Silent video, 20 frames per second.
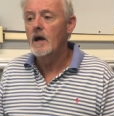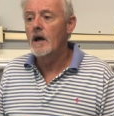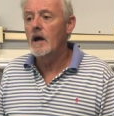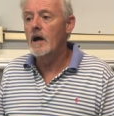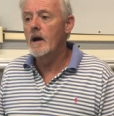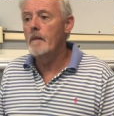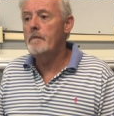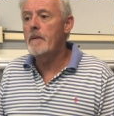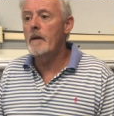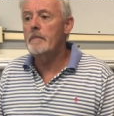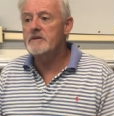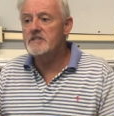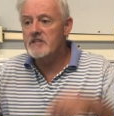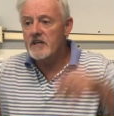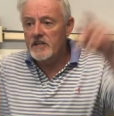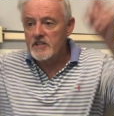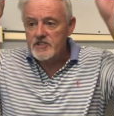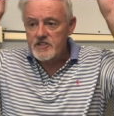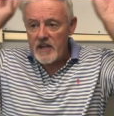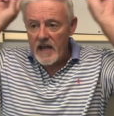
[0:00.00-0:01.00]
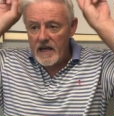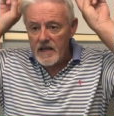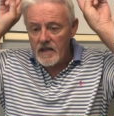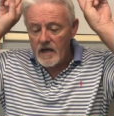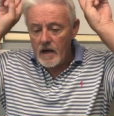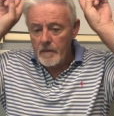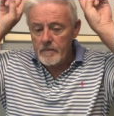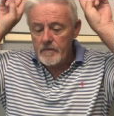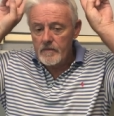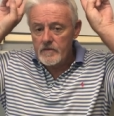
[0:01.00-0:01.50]
Uh, puppies' ears stand
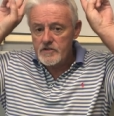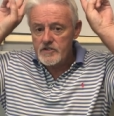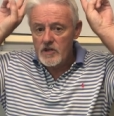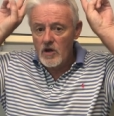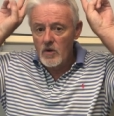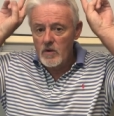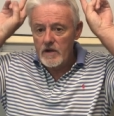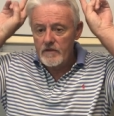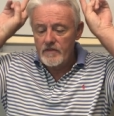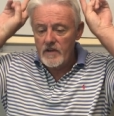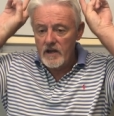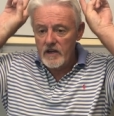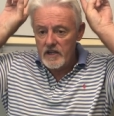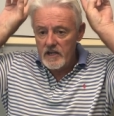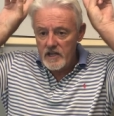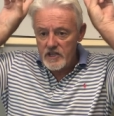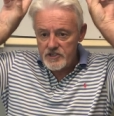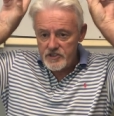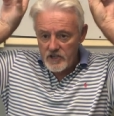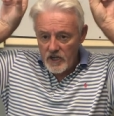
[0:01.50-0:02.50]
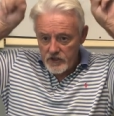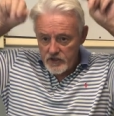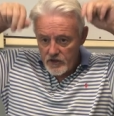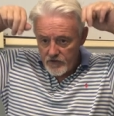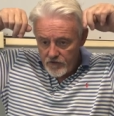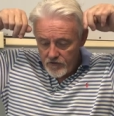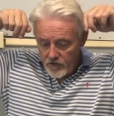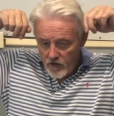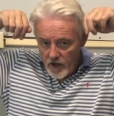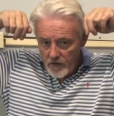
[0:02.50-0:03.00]
up. So if their ears start to
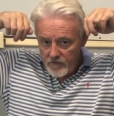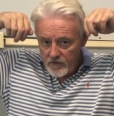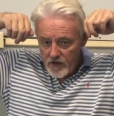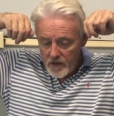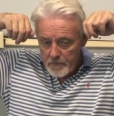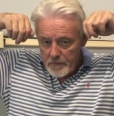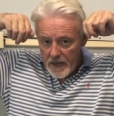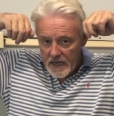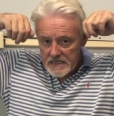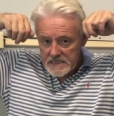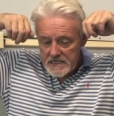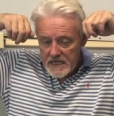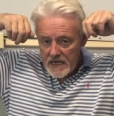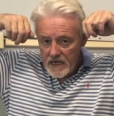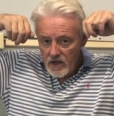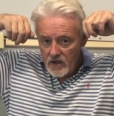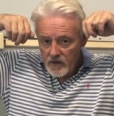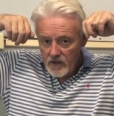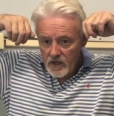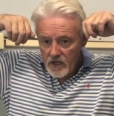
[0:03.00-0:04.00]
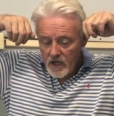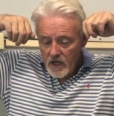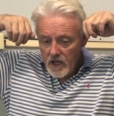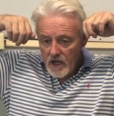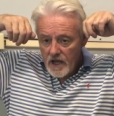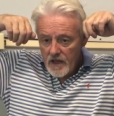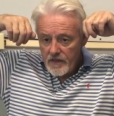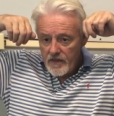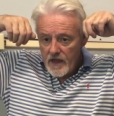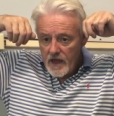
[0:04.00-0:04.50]
flip back down,
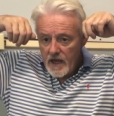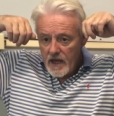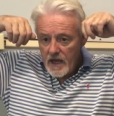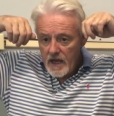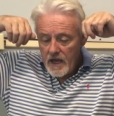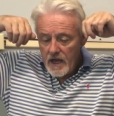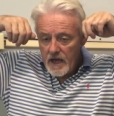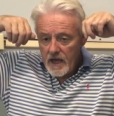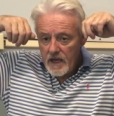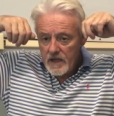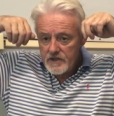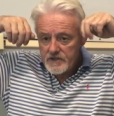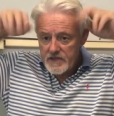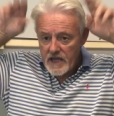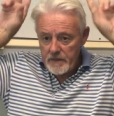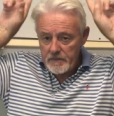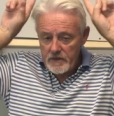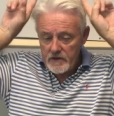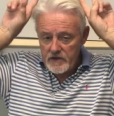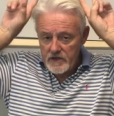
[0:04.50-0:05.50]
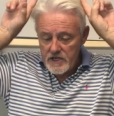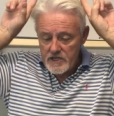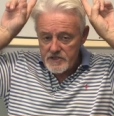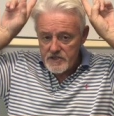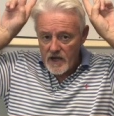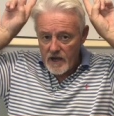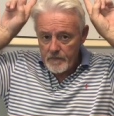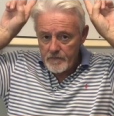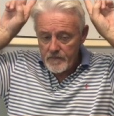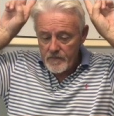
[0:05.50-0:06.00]
then tape their ears
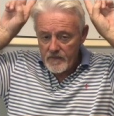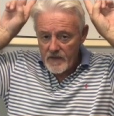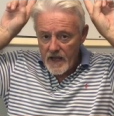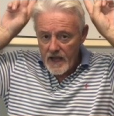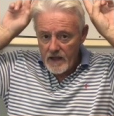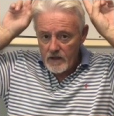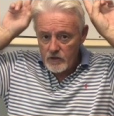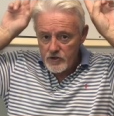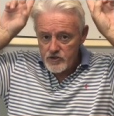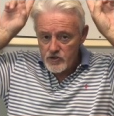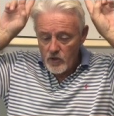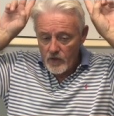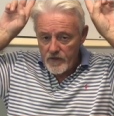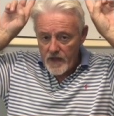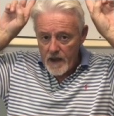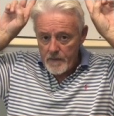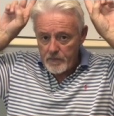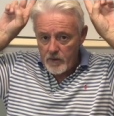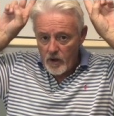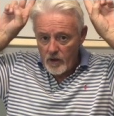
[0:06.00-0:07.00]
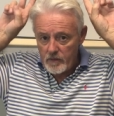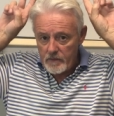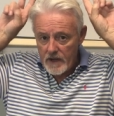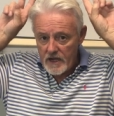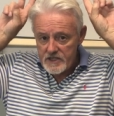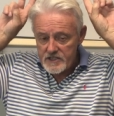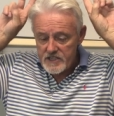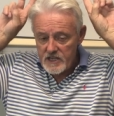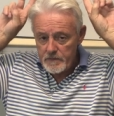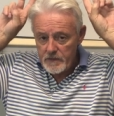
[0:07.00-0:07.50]
up. That will sort that problem
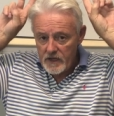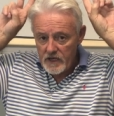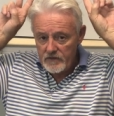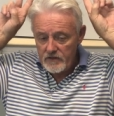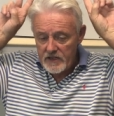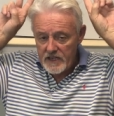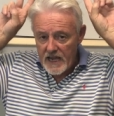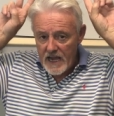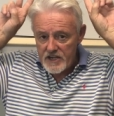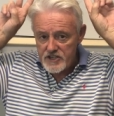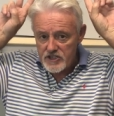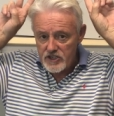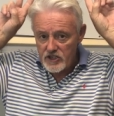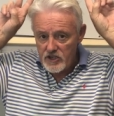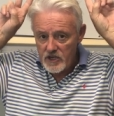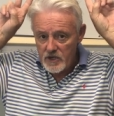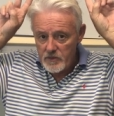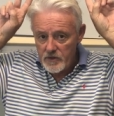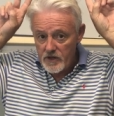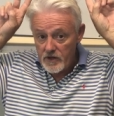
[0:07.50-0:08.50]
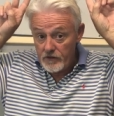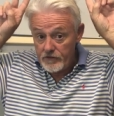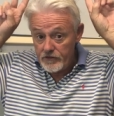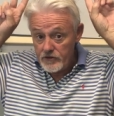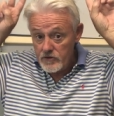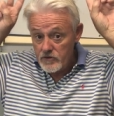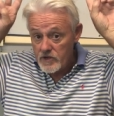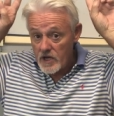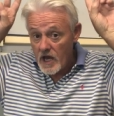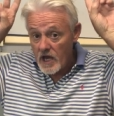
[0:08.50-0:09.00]
out. Typically, if you catch it early, within a
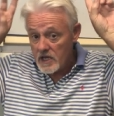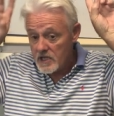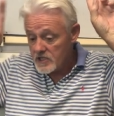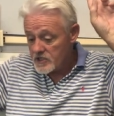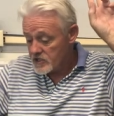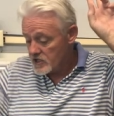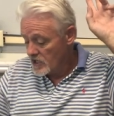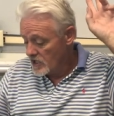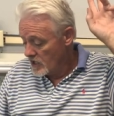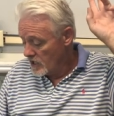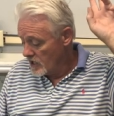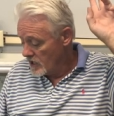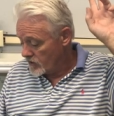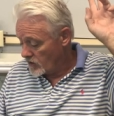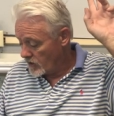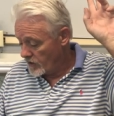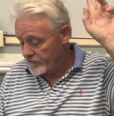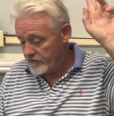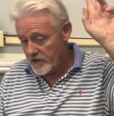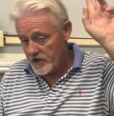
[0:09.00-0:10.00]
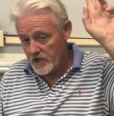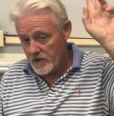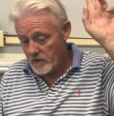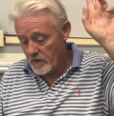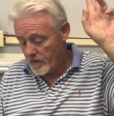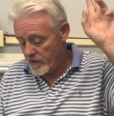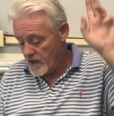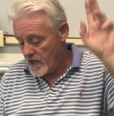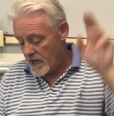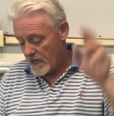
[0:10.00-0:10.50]
few days. Got a video
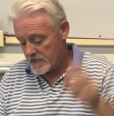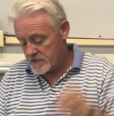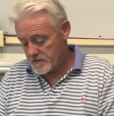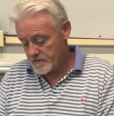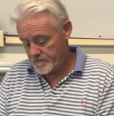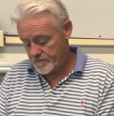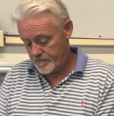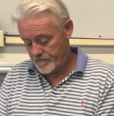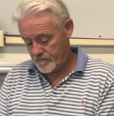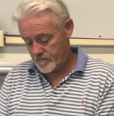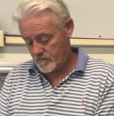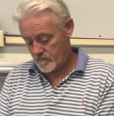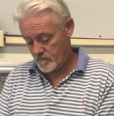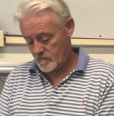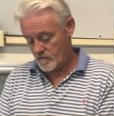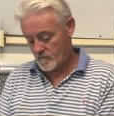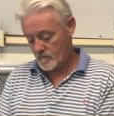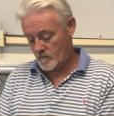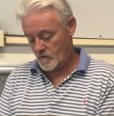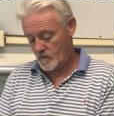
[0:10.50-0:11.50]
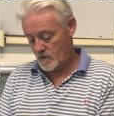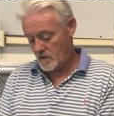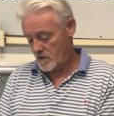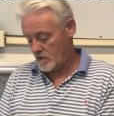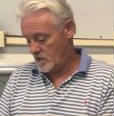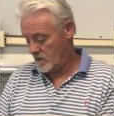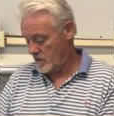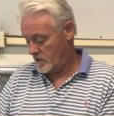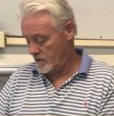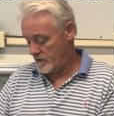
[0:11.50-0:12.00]
on that.
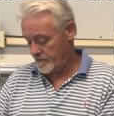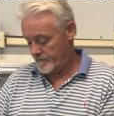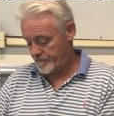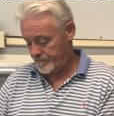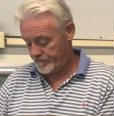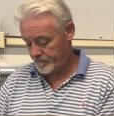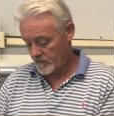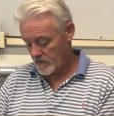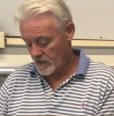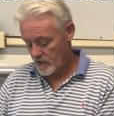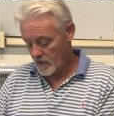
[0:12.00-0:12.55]
Um,